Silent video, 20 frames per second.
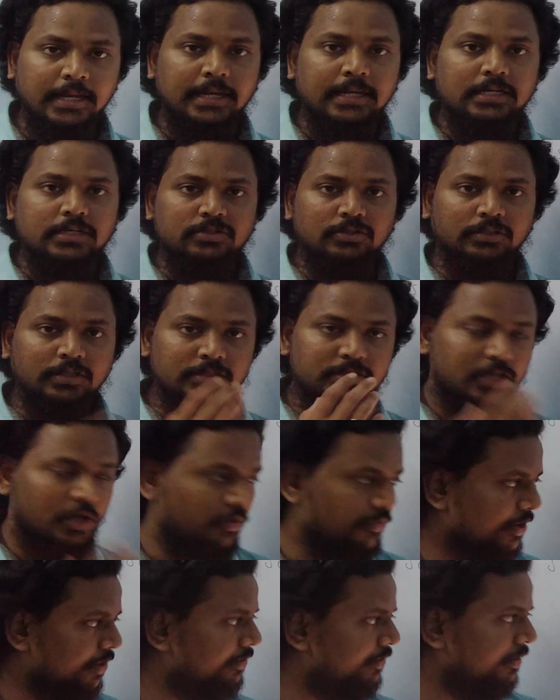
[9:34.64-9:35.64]
So this is
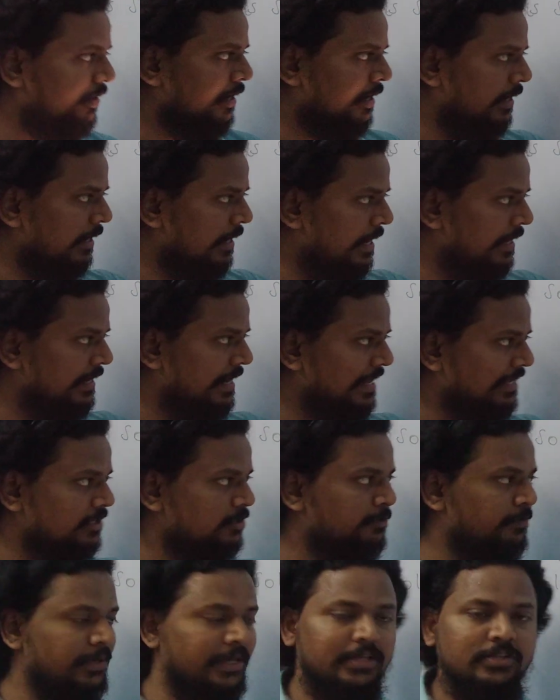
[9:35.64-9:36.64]
how you have to connect
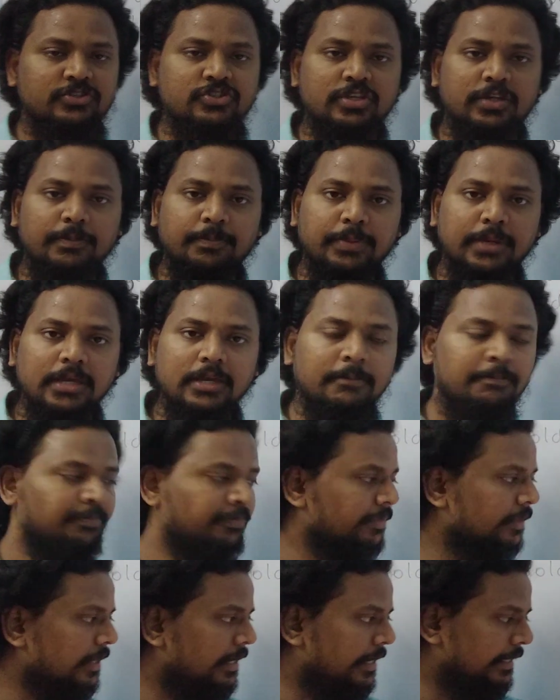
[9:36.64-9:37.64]
SP and CP
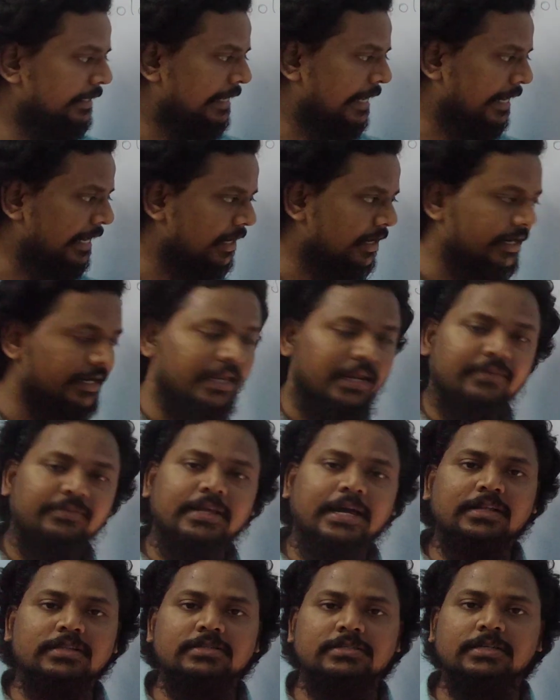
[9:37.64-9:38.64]
and directly derive the
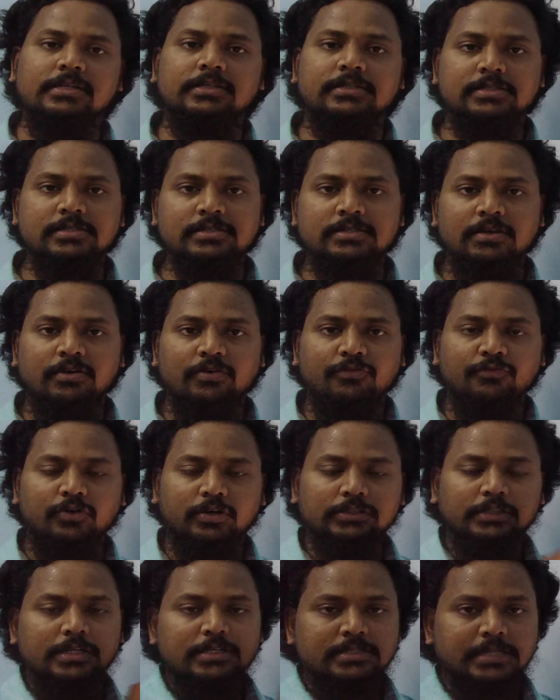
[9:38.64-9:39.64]
answers
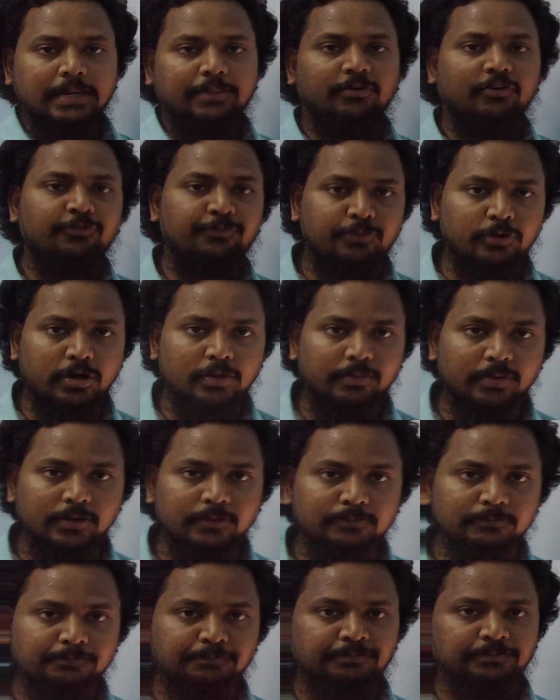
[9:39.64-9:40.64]
for this type of
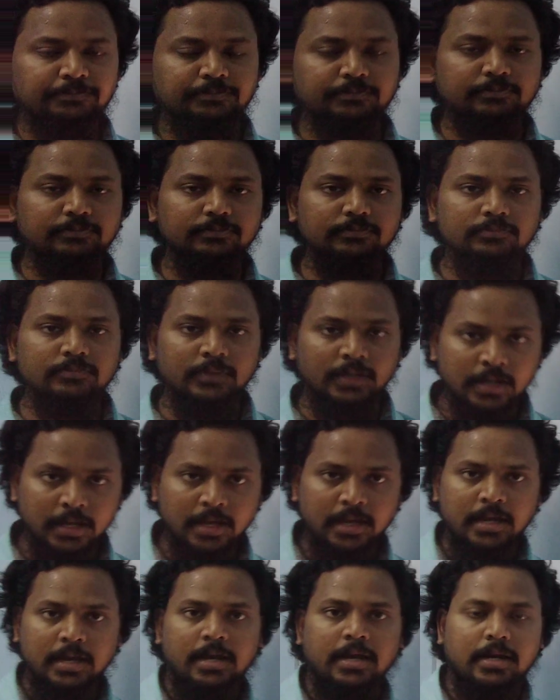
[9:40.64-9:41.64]
problem.
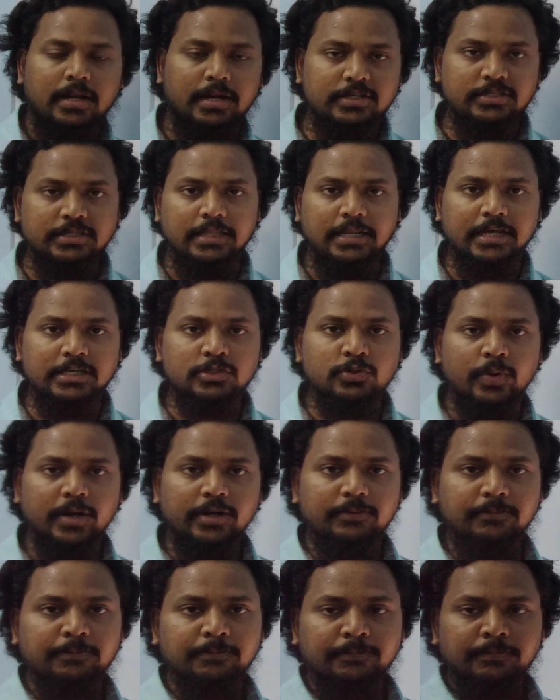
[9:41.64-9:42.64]
Let's see the next
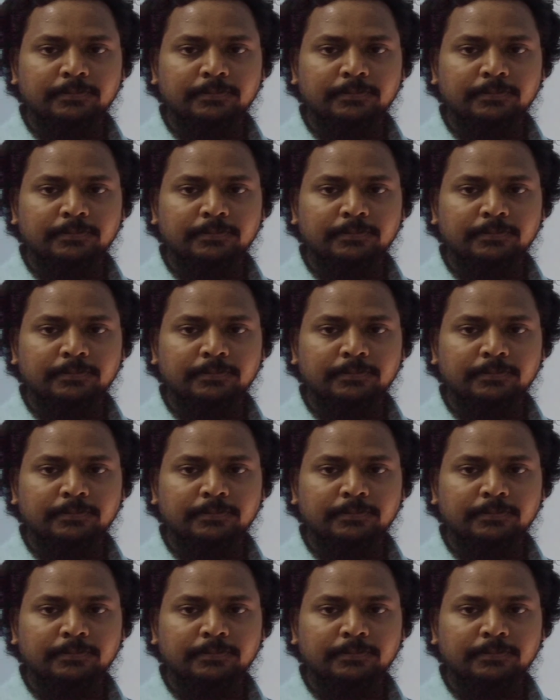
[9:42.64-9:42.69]
one.